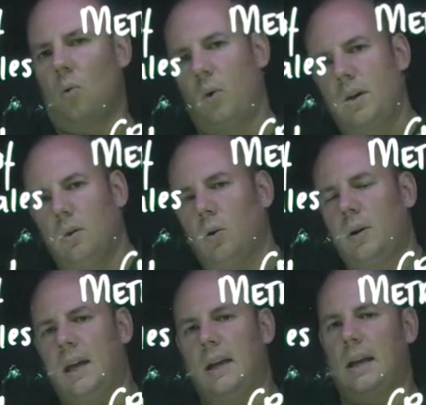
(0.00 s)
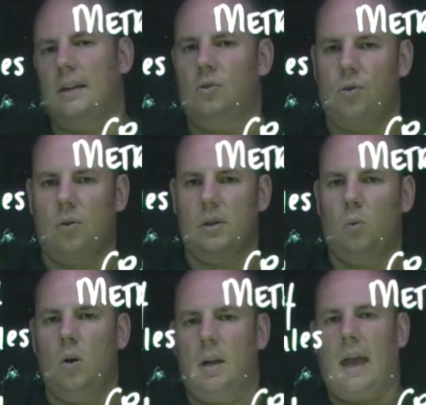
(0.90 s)
when you're looking at trying
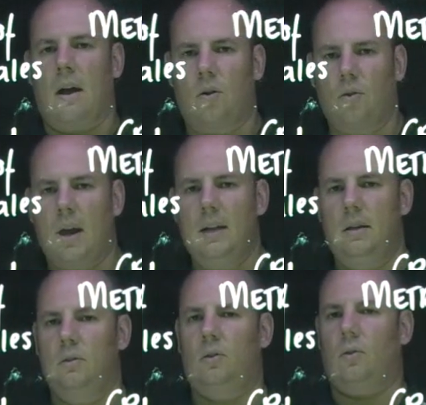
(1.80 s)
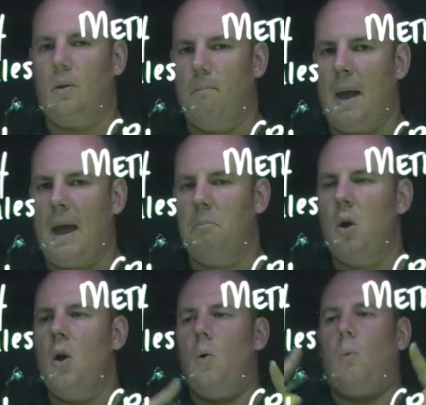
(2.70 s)
to work out gradients on the
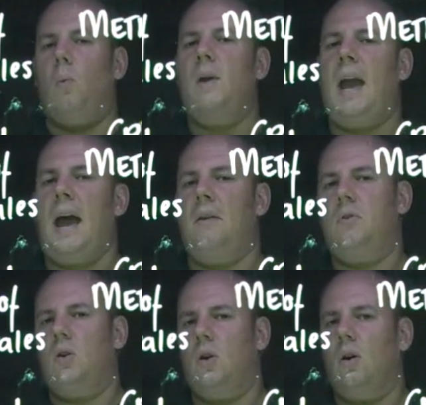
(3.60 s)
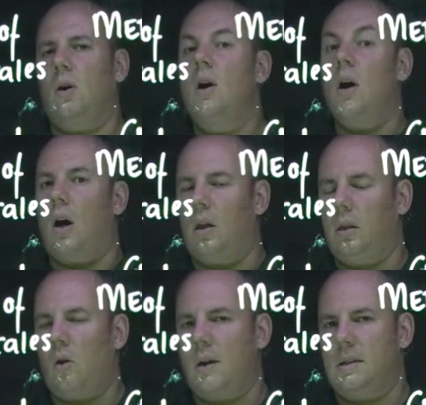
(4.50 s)
map when we haven't got a
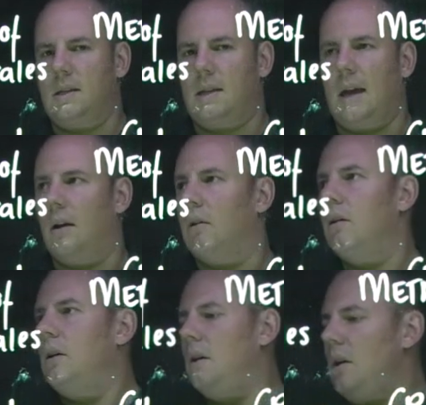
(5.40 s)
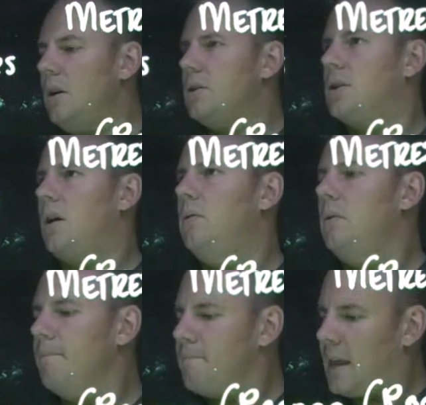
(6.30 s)
line scale.
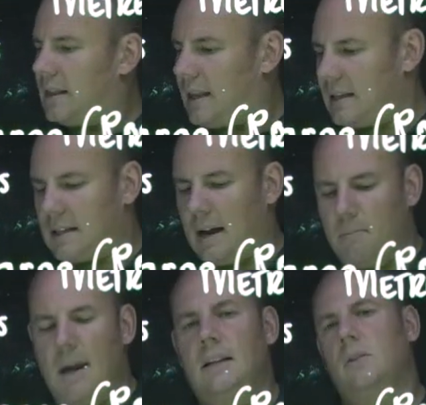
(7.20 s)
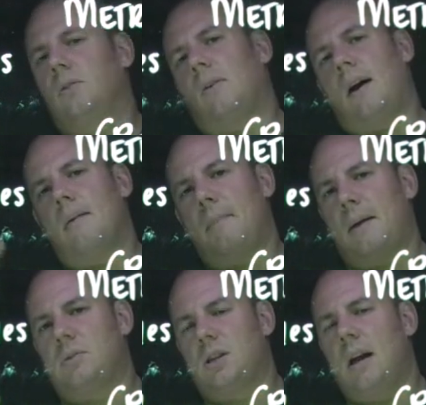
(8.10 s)
So that's our meaning of our
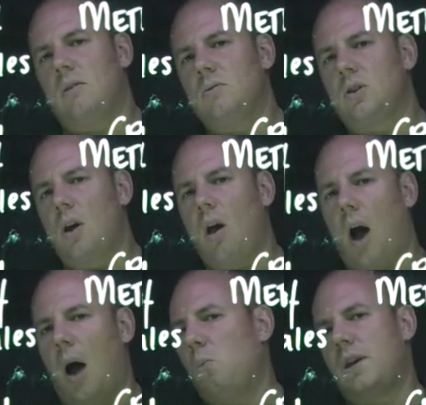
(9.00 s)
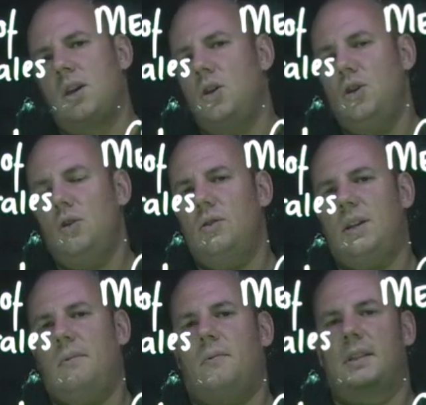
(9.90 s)
map scales, and we can use
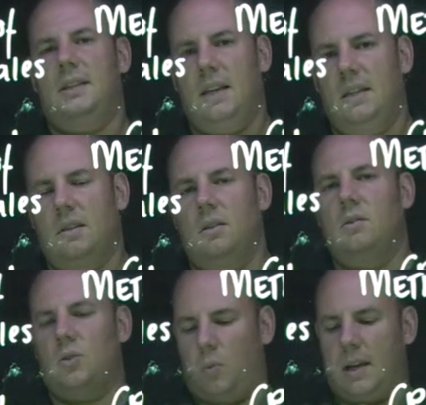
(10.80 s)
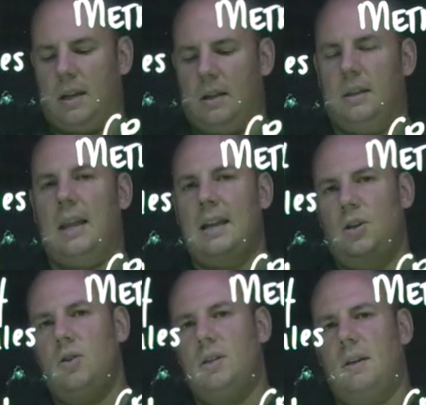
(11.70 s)
it for distance, we can then
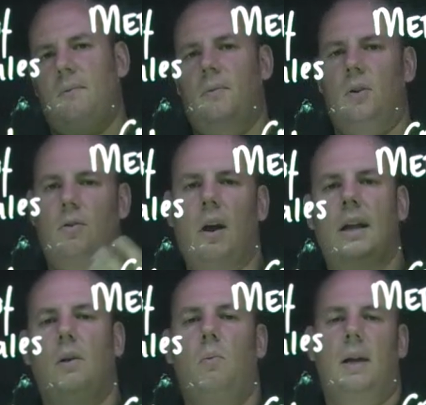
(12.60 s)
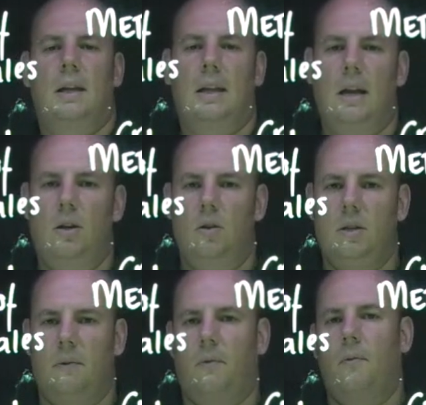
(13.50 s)
use it for gradient, we can then
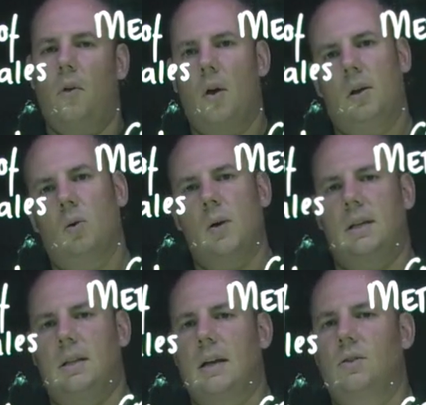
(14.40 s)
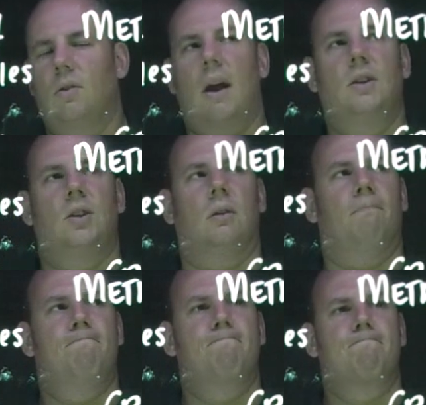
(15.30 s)
use it for vertical exaggeration.
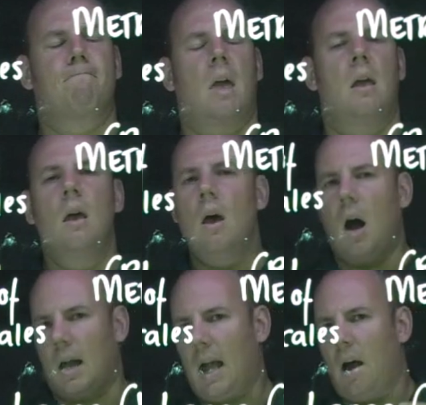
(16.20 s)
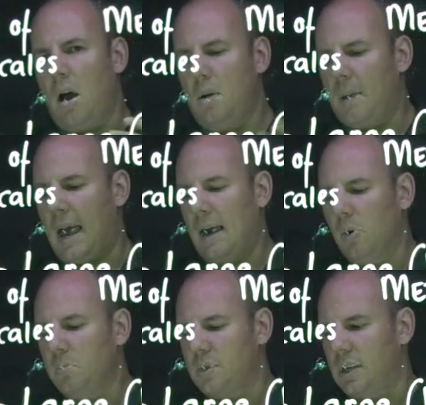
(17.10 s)
Okay, I hope that
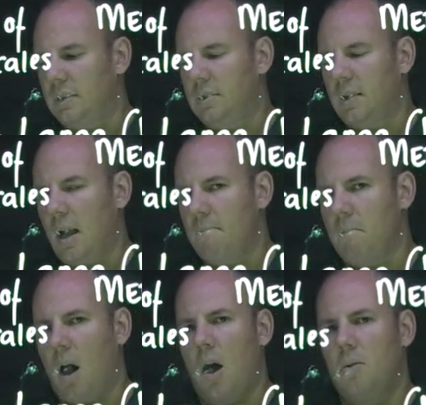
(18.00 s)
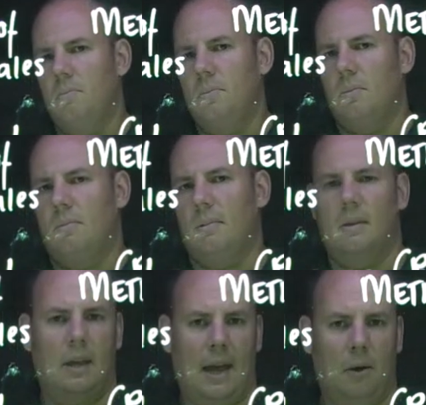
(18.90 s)
helps, and I hope
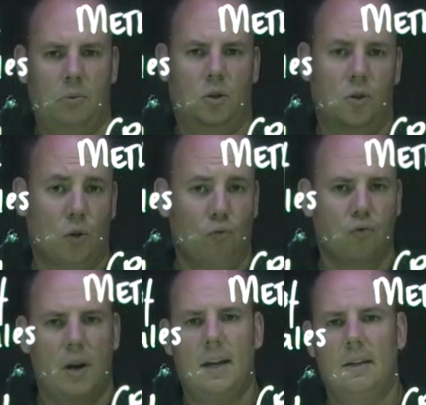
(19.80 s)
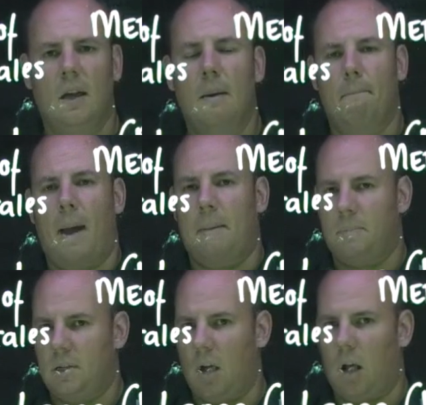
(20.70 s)
that helps you to read
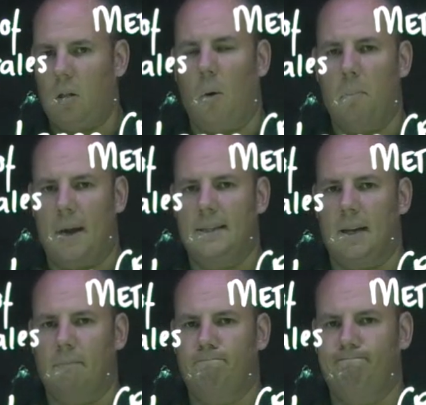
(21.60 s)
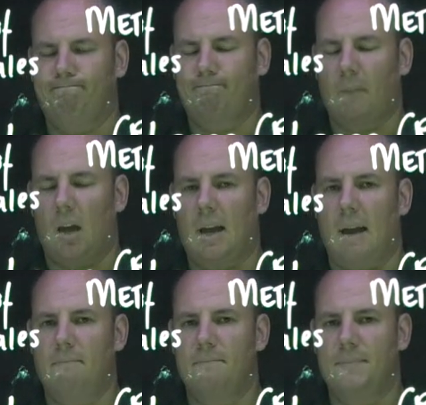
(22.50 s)
maps a lot better.
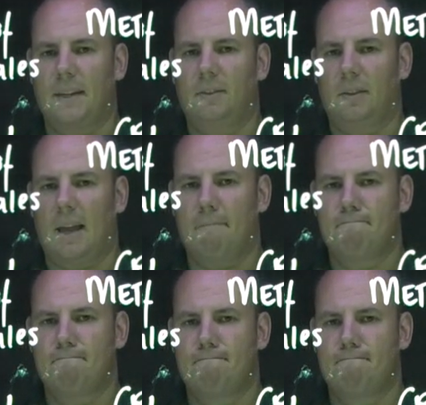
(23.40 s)
Okay, thanks for that.